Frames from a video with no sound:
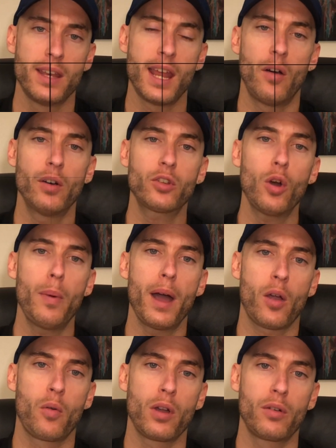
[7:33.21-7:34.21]
Now let's go
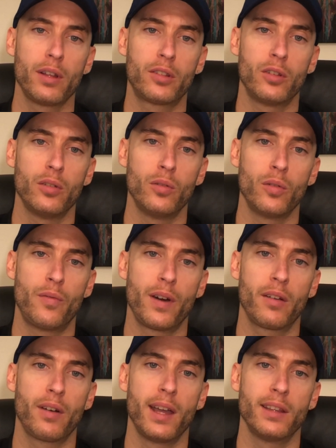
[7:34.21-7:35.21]
back quickly to
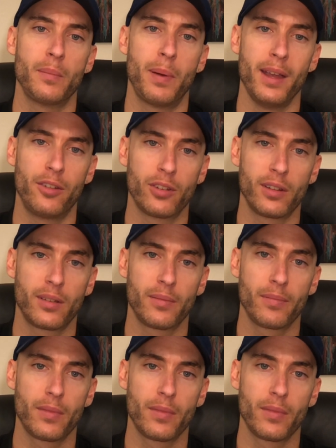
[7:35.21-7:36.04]
ventilating the patient.